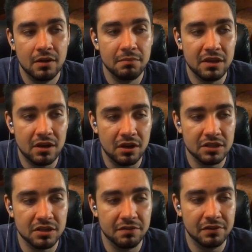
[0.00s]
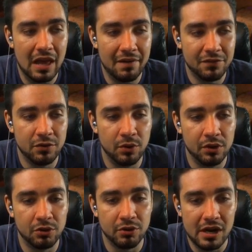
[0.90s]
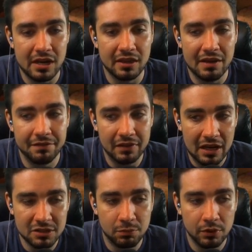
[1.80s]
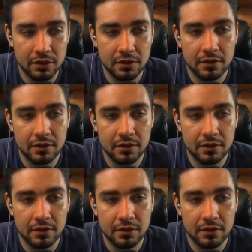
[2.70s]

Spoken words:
because of Lava Coil creating that flashpoint.